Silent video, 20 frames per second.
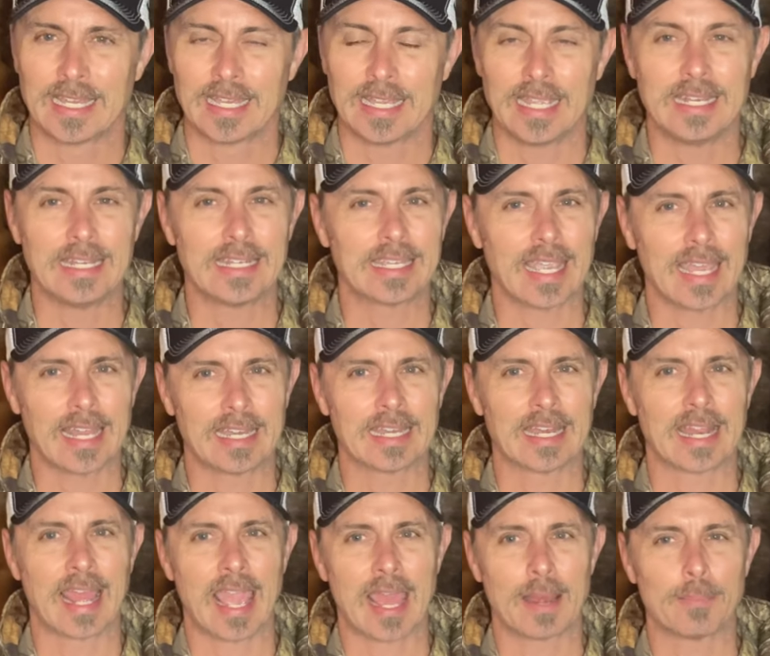indicated
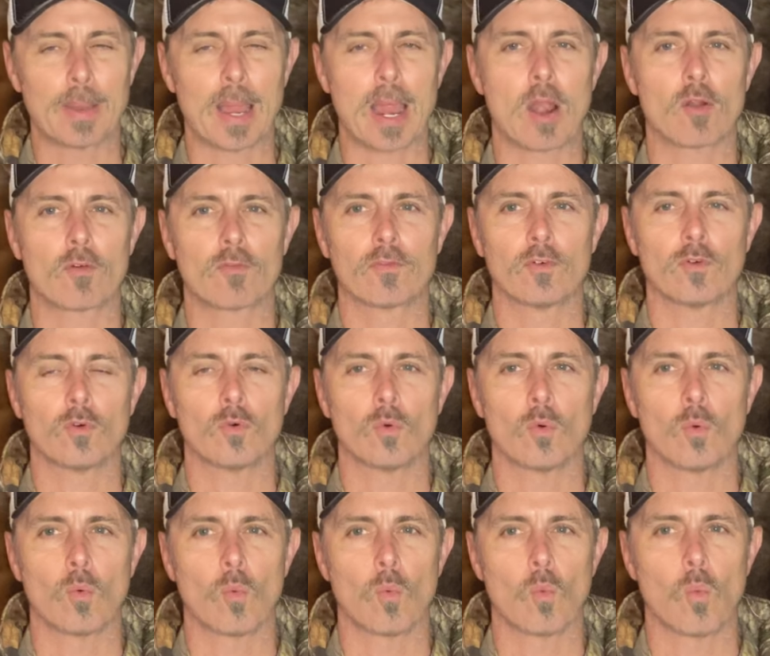it had powerful
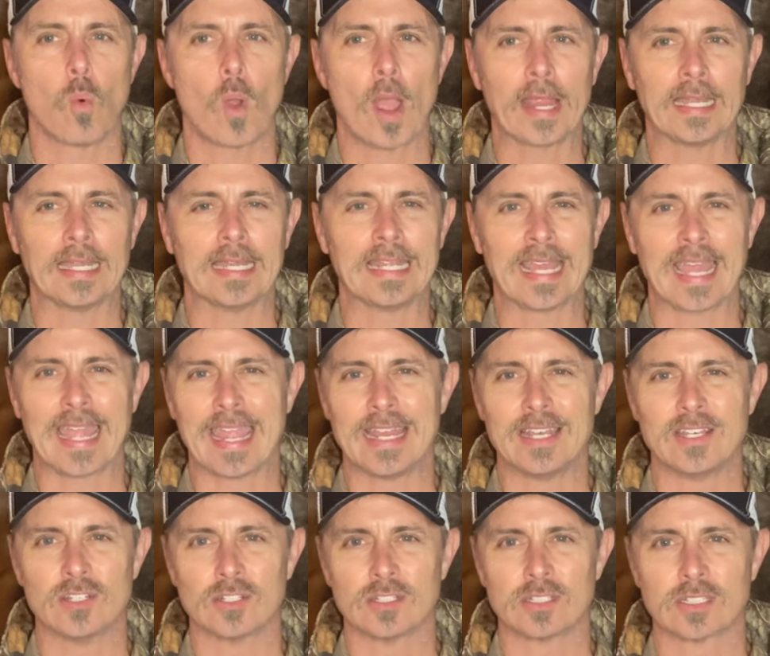whitening
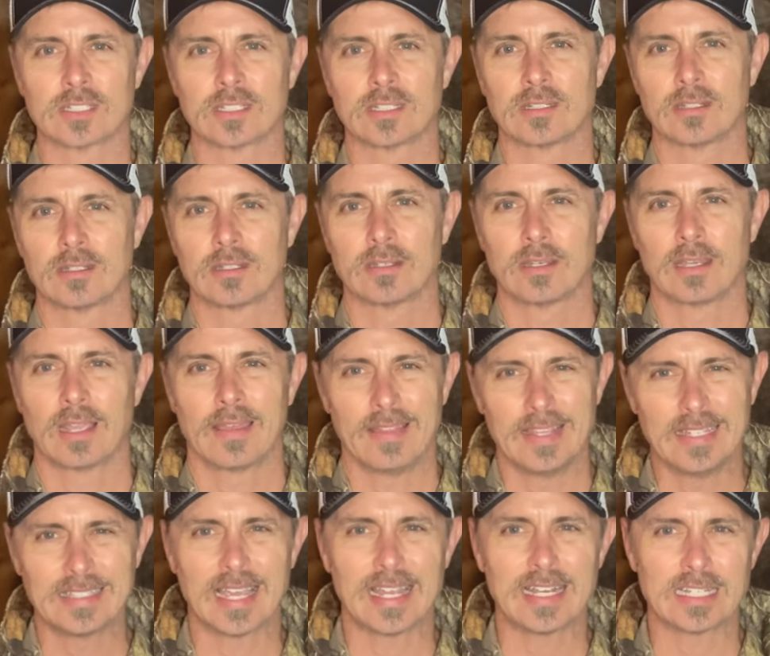agents, and
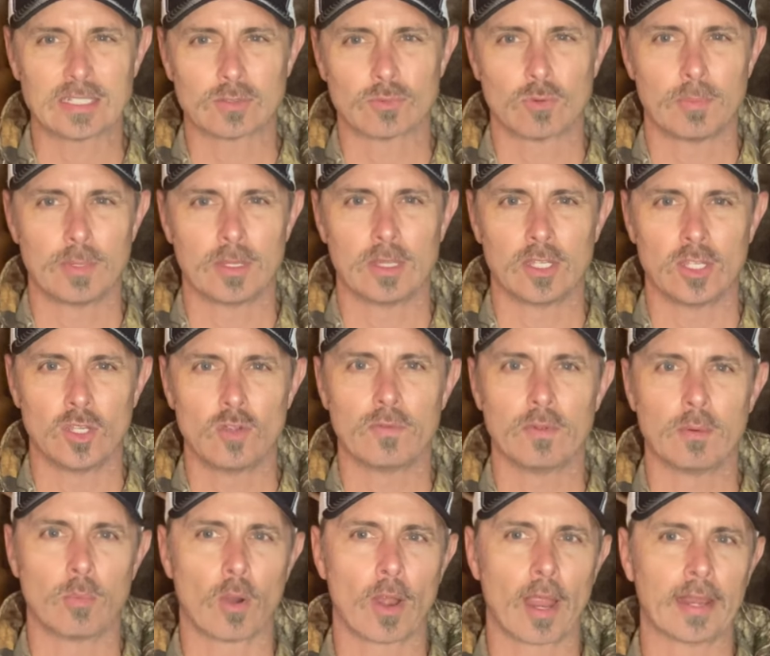these agents would be the U
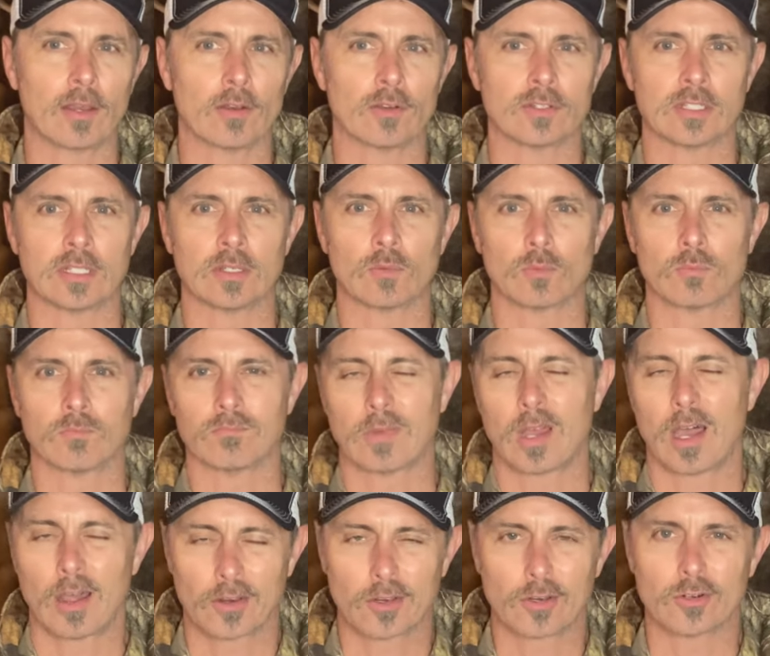V brighteners that
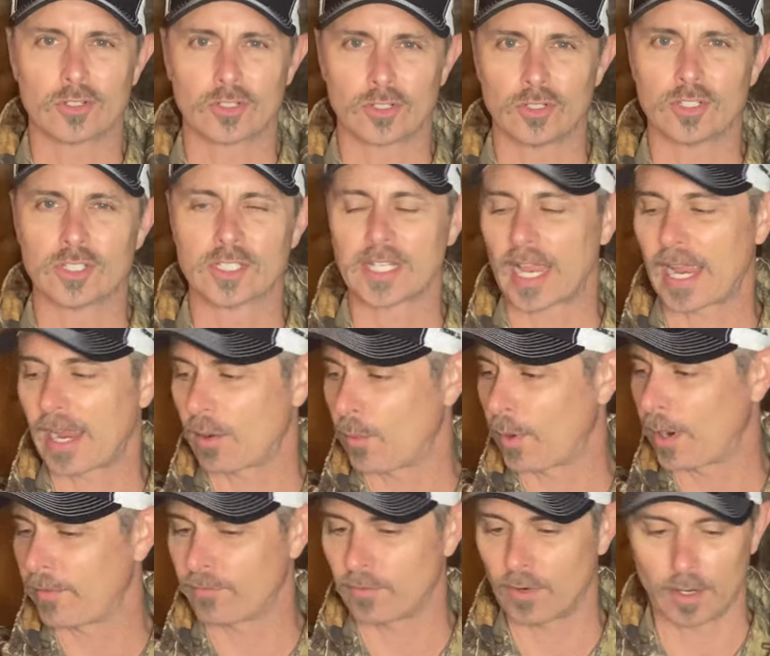hunters should stay
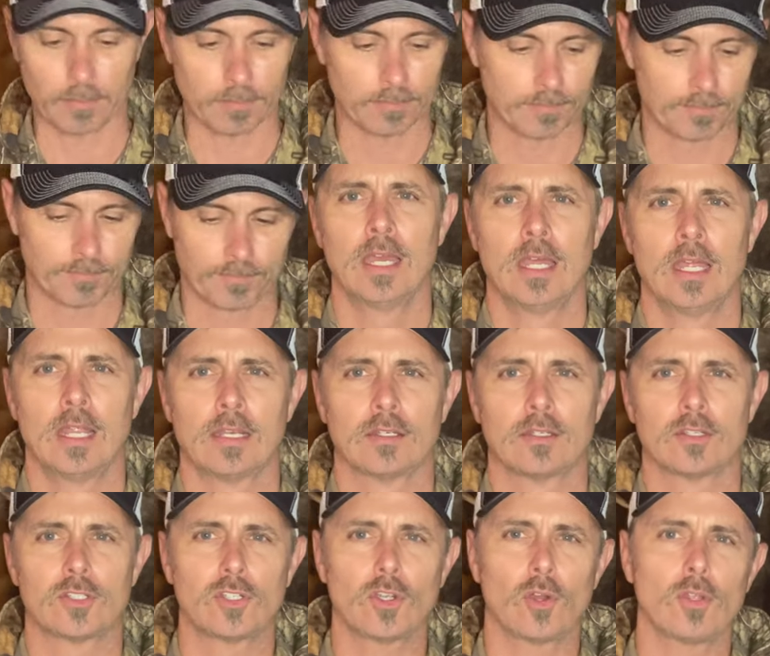away from.
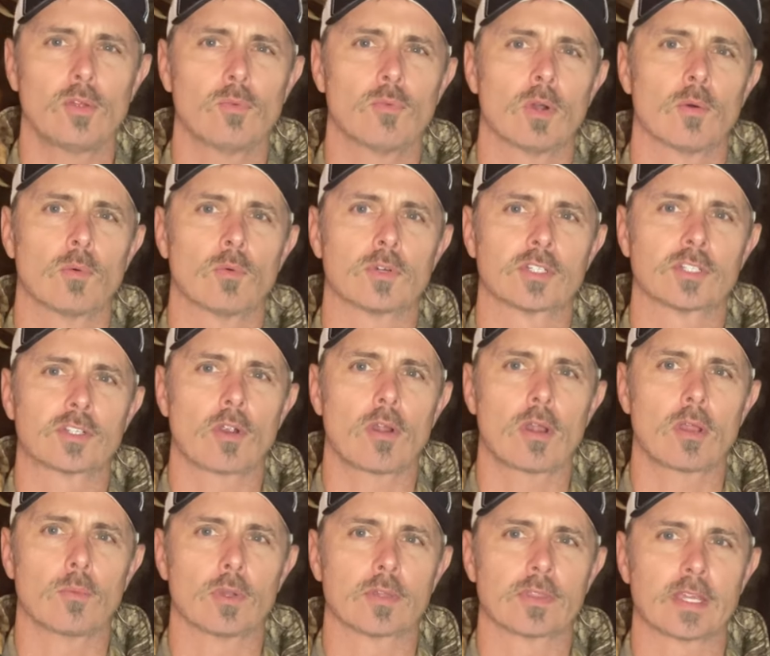To show you what we're
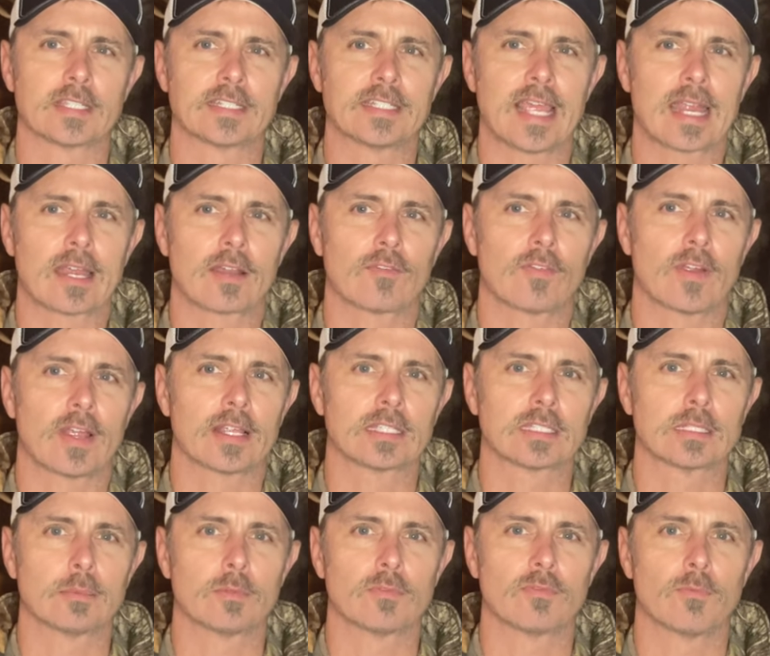starting with, I
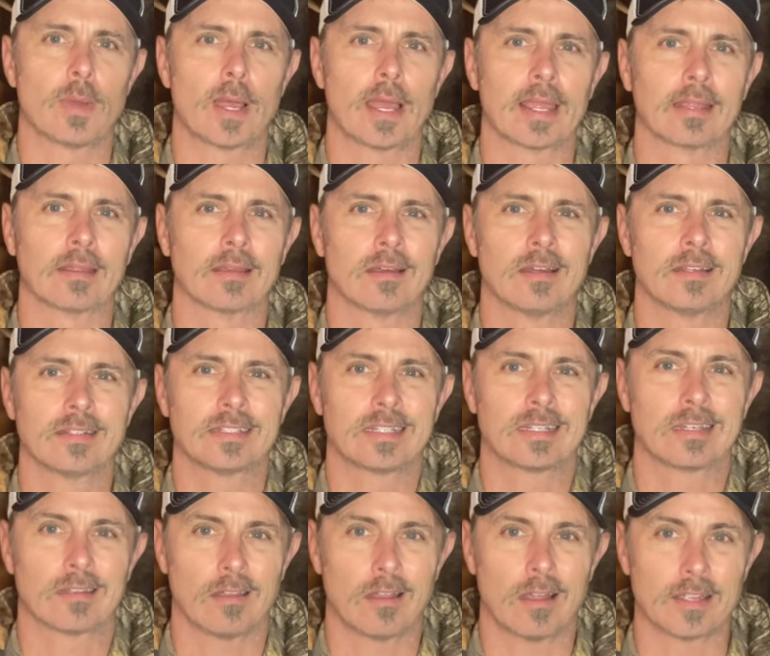sacrificed some of my
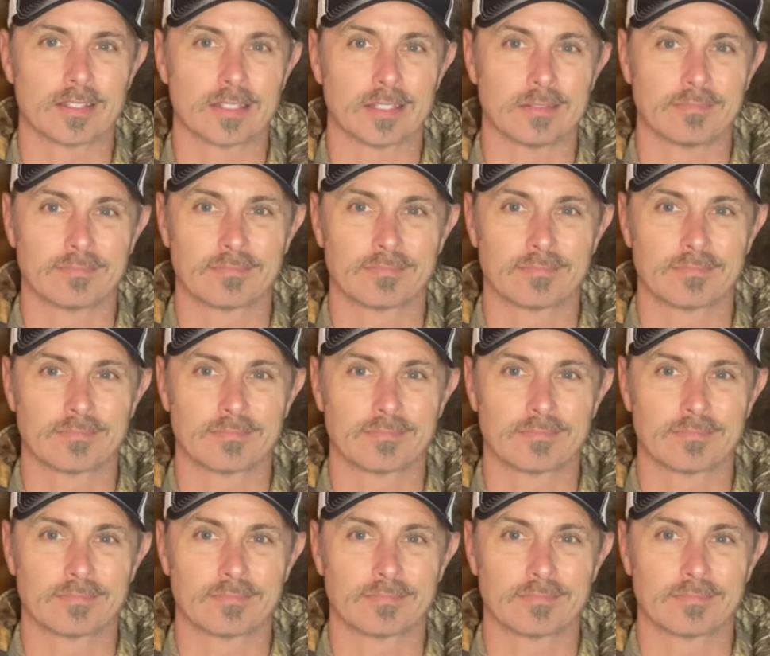hunting closet.